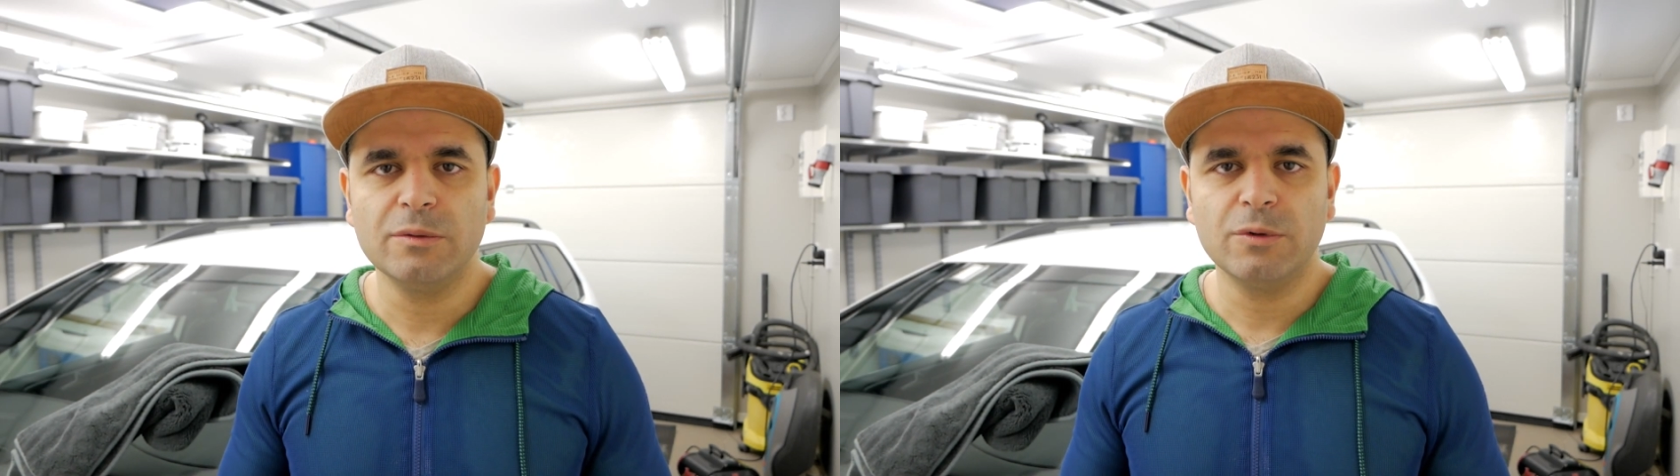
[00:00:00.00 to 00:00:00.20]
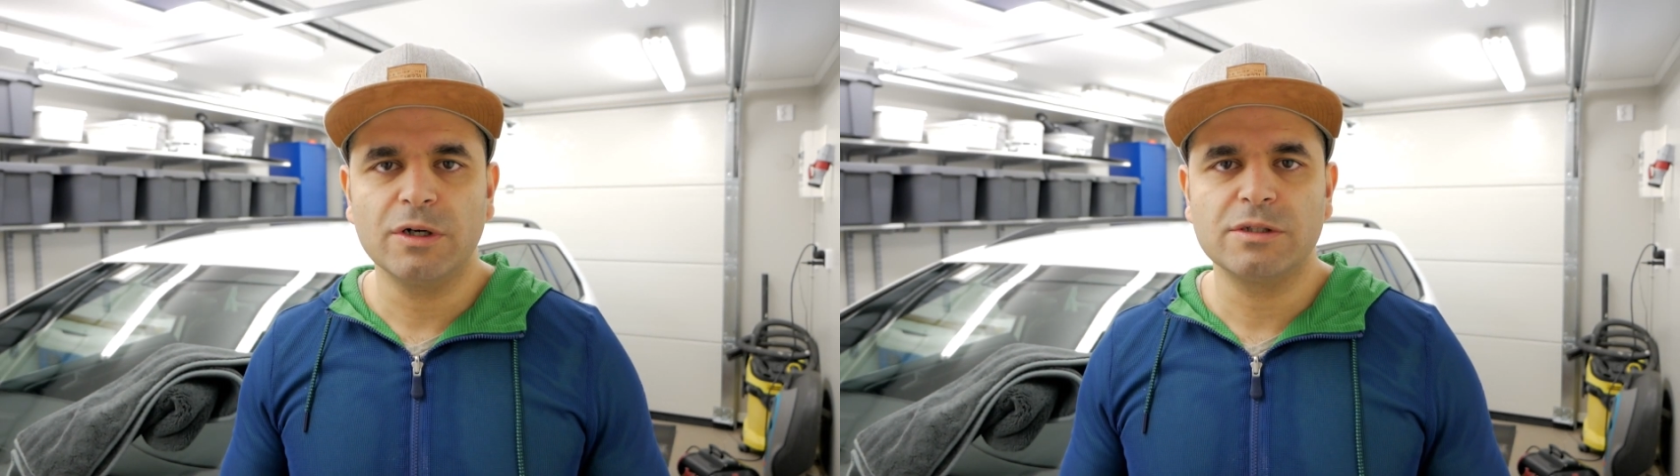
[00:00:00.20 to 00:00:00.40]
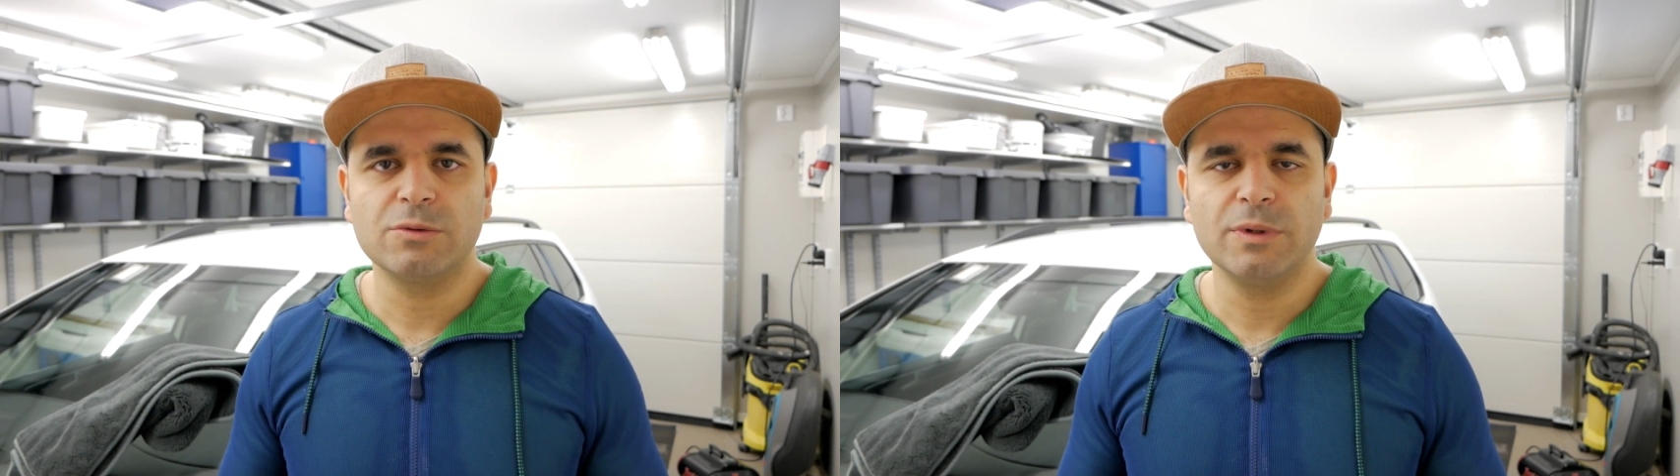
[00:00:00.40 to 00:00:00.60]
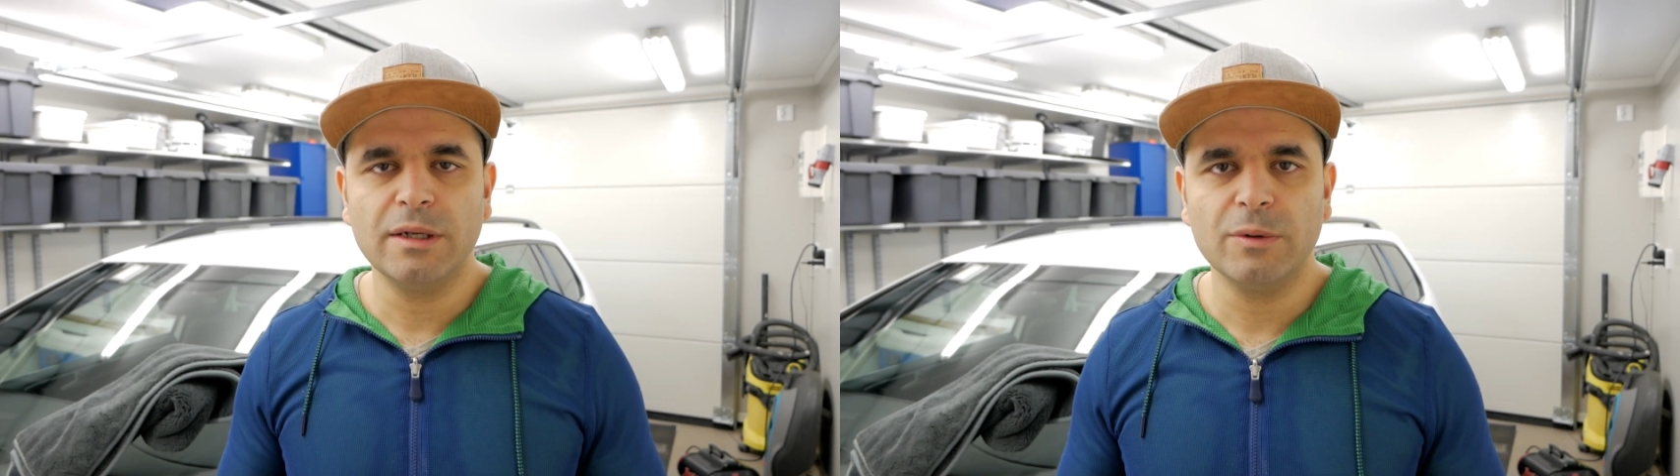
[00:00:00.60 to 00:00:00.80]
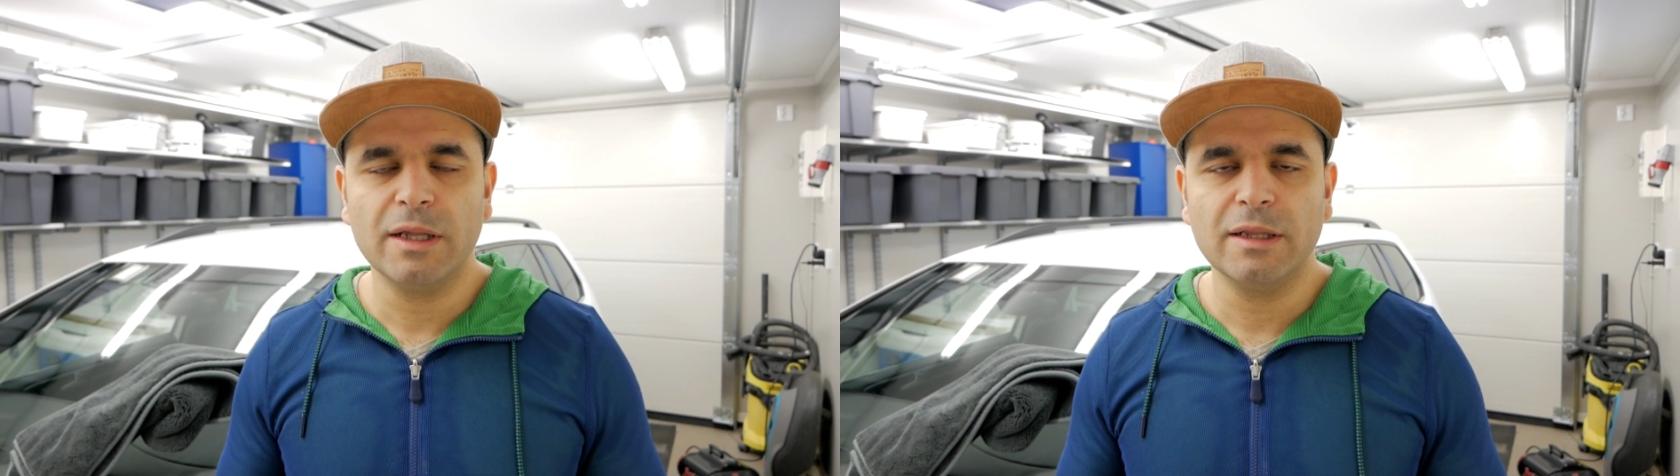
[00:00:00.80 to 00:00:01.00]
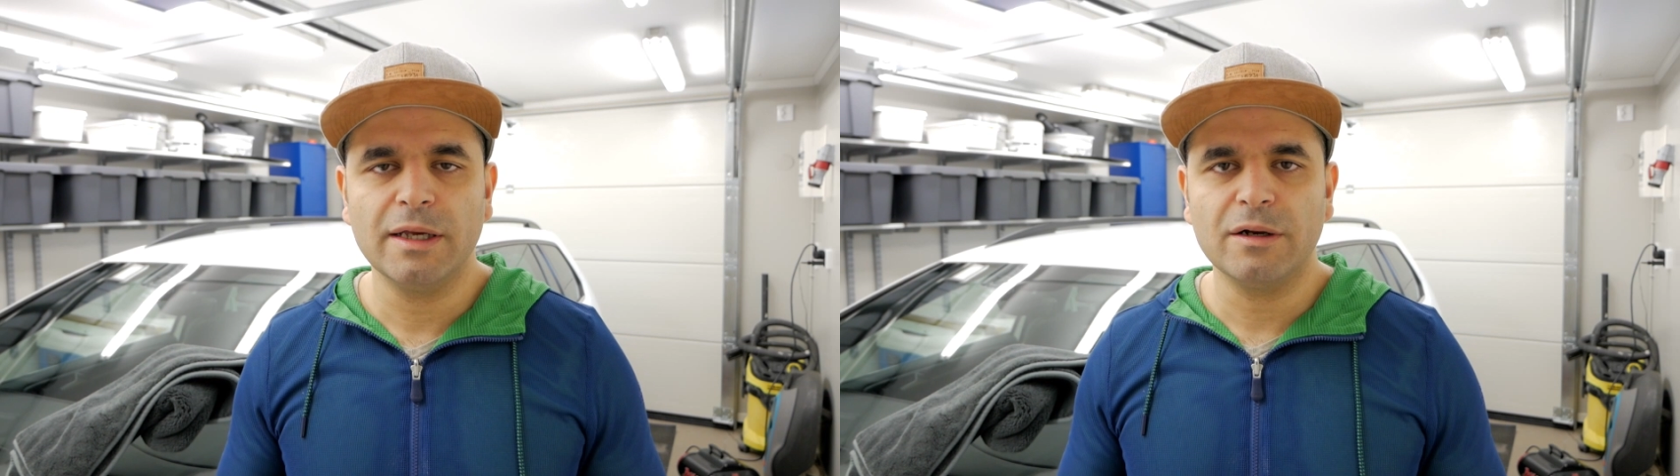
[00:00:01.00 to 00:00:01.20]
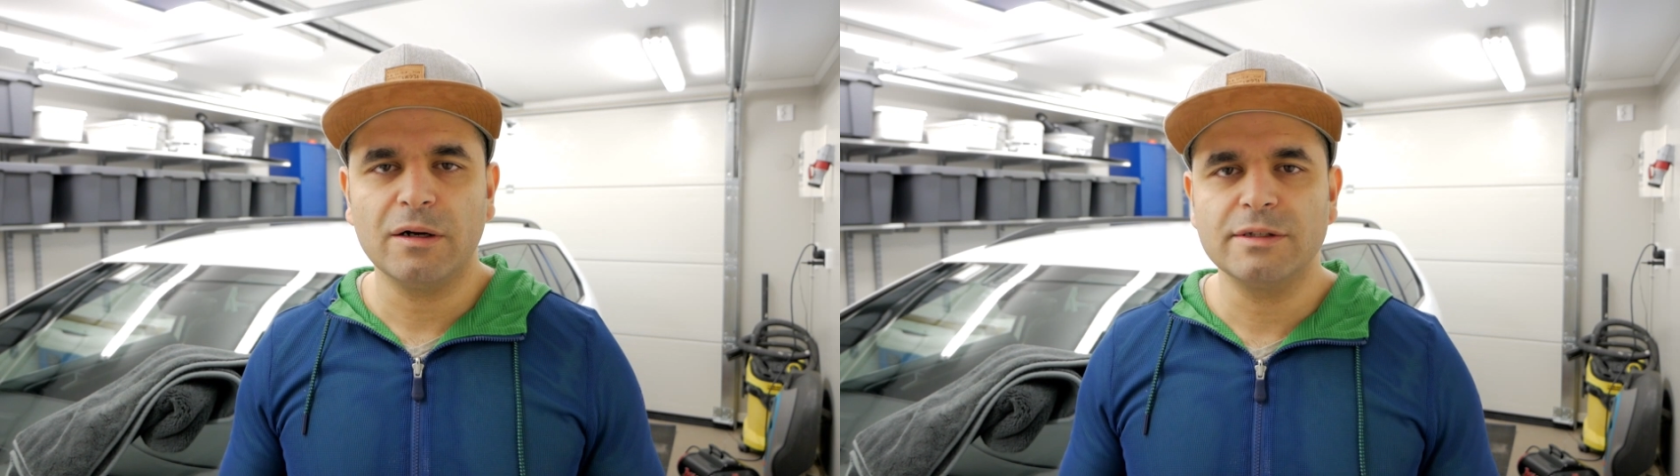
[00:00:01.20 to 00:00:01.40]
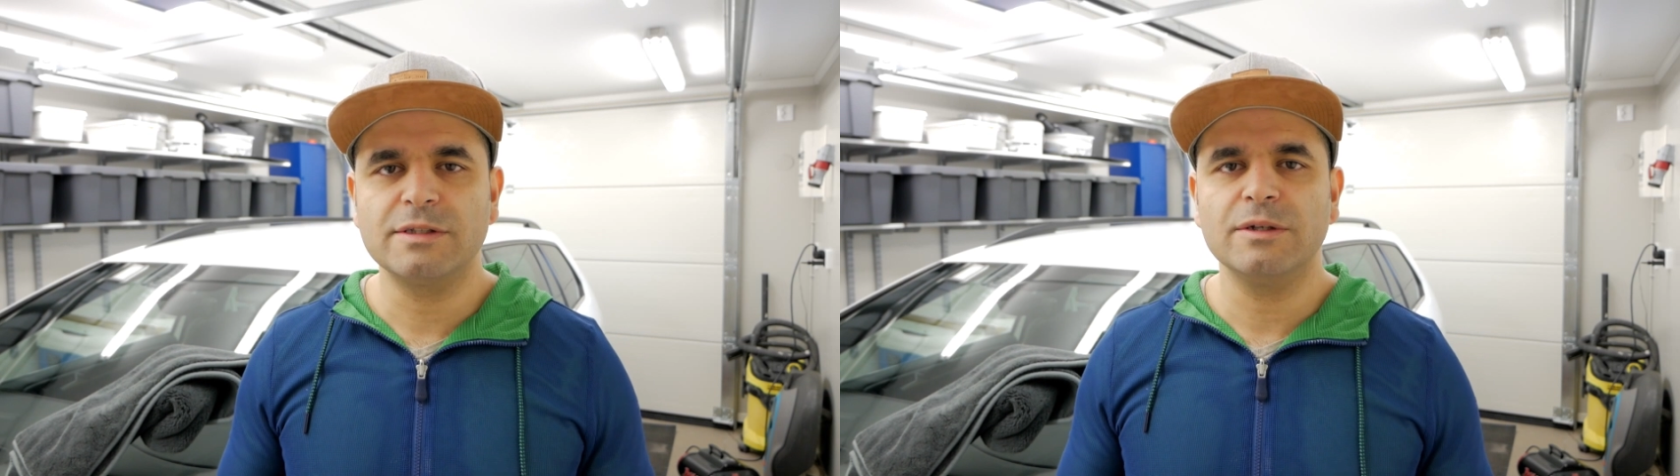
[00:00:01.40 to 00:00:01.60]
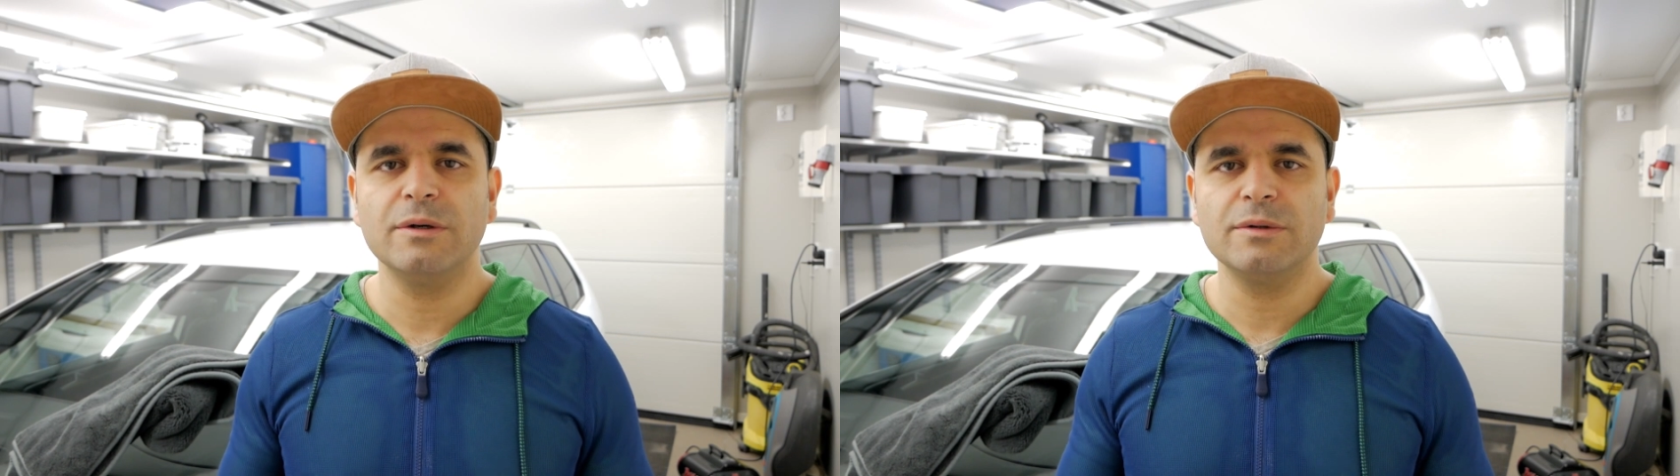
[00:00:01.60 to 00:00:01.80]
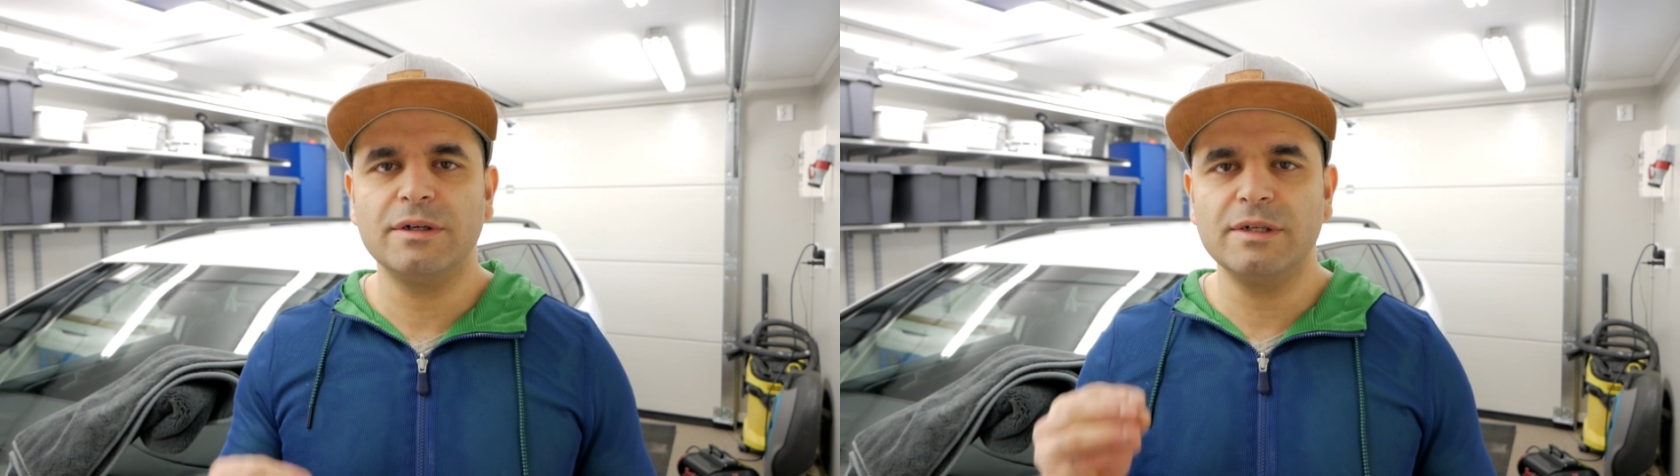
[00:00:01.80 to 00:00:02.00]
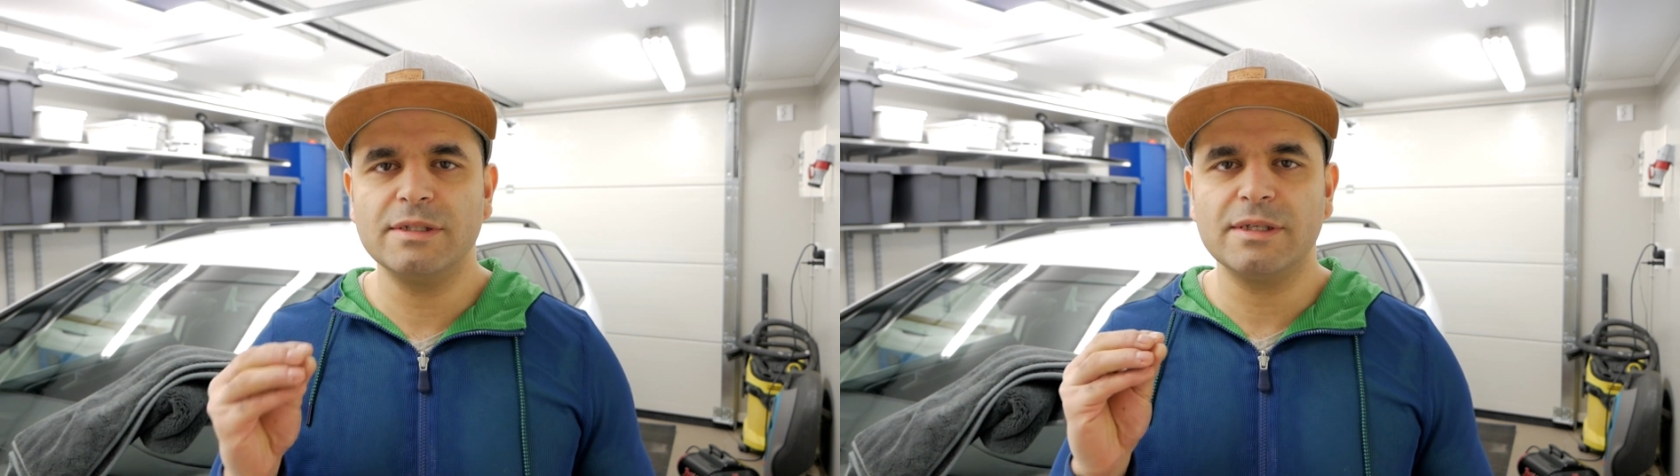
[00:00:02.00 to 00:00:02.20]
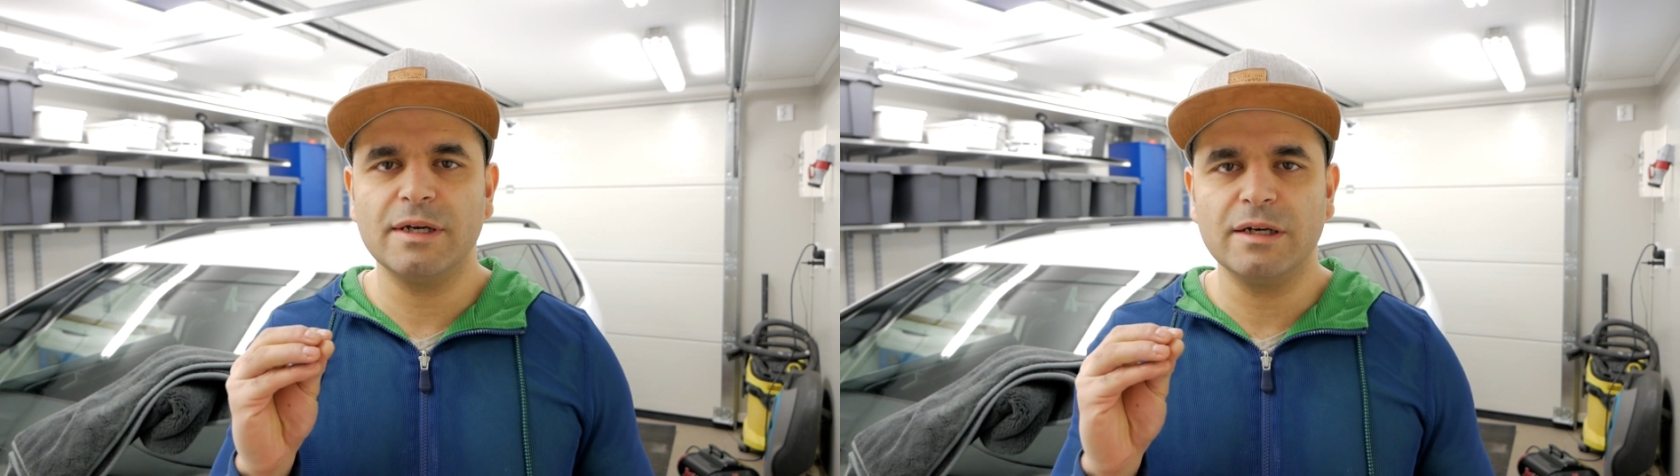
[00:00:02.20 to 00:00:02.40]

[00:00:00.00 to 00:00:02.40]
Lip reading: It works really well, and also there is